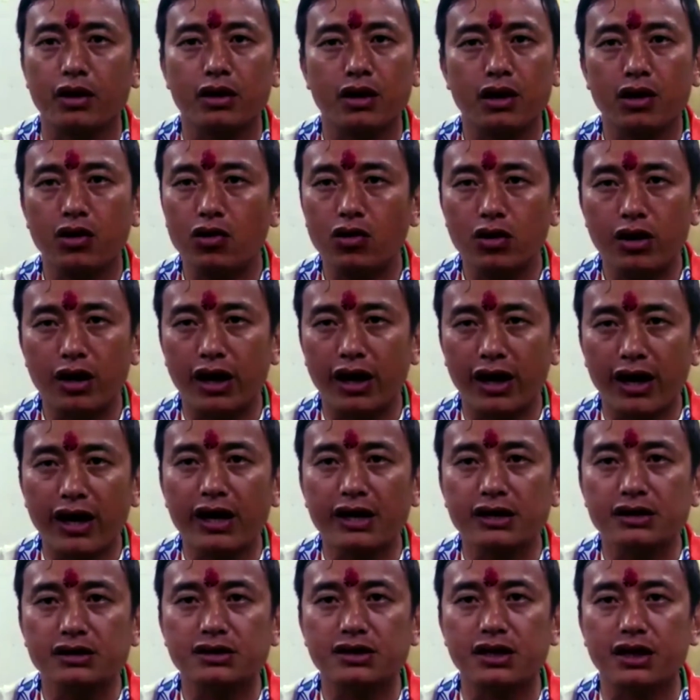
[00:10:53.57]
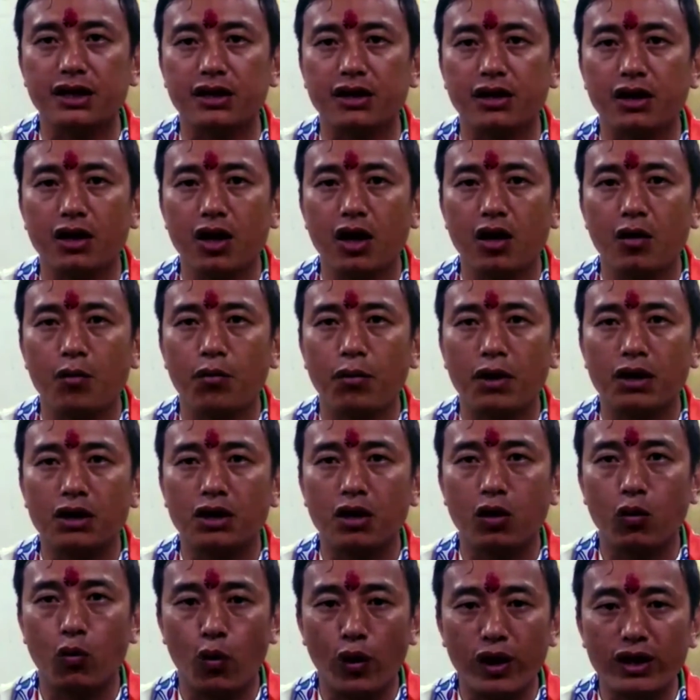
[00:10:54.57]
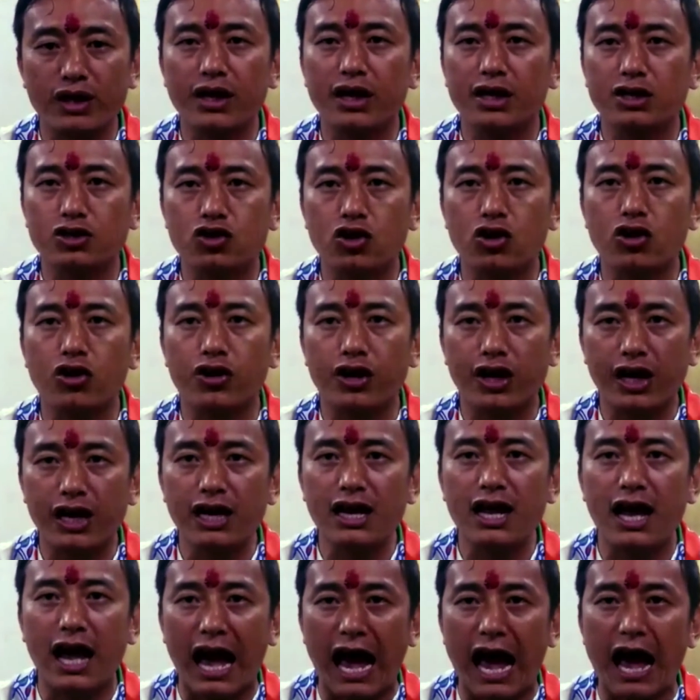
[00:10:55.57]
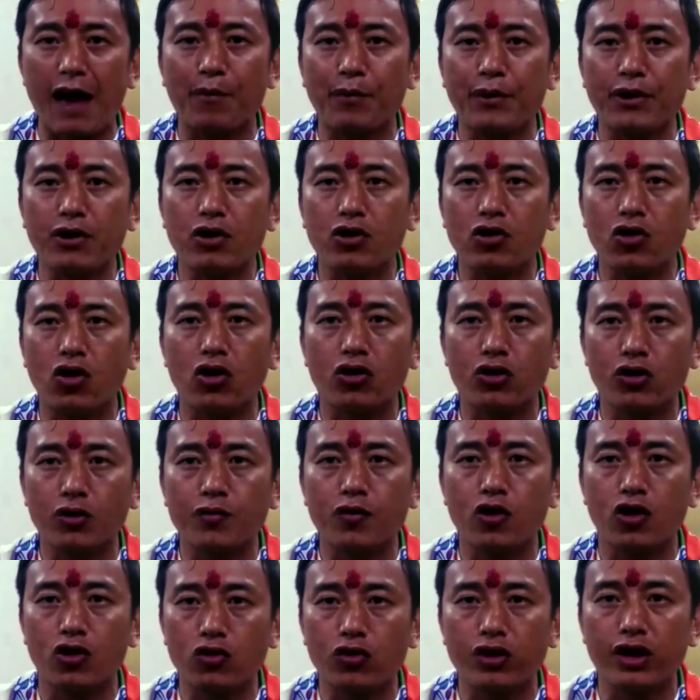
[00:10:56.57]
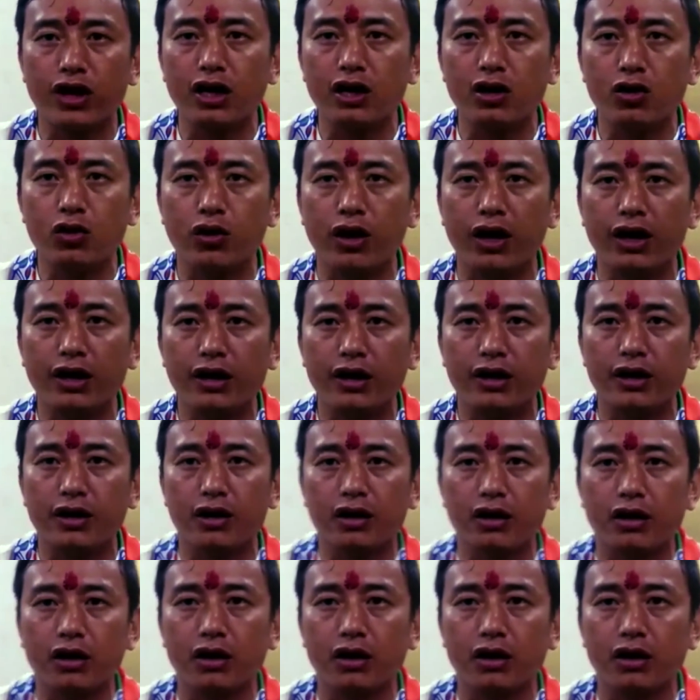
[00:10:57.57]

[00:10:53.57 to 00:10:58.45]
They're not against it. But whether it's going to really happen or not, you've got to really look at it.